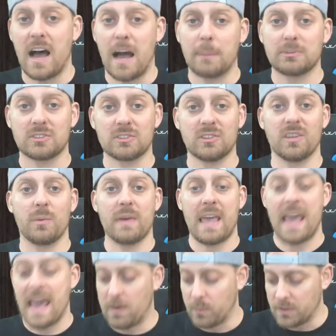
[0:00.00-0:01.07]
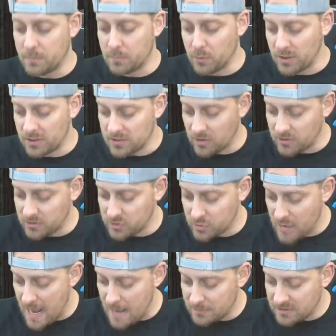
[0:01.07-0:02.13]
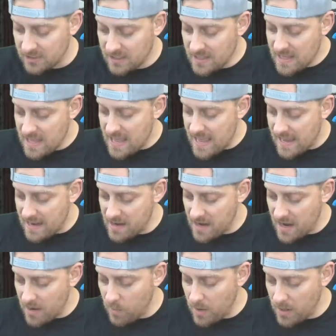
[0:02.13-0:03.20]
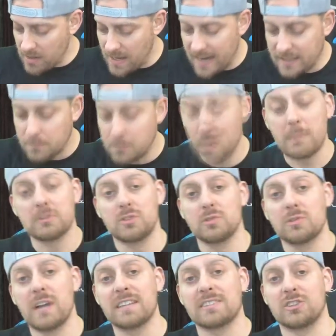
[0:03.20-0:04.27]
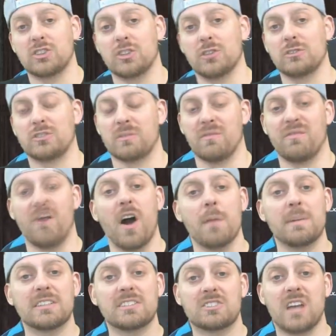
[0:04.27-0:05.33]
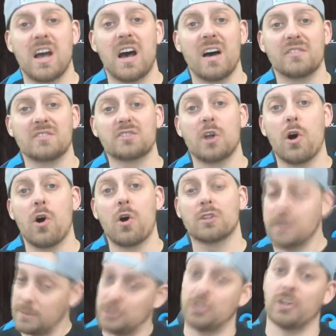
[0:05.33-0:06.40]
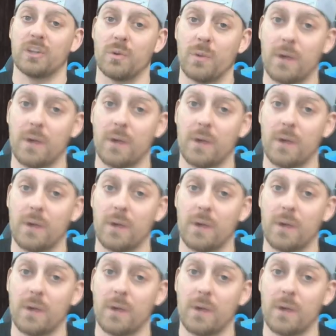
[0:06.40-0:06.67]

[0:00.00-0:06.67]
obstacle that we had when Brawl Stars dropped. And, uh, well, I promised you guys I'd show you some farming stuff, so let me show you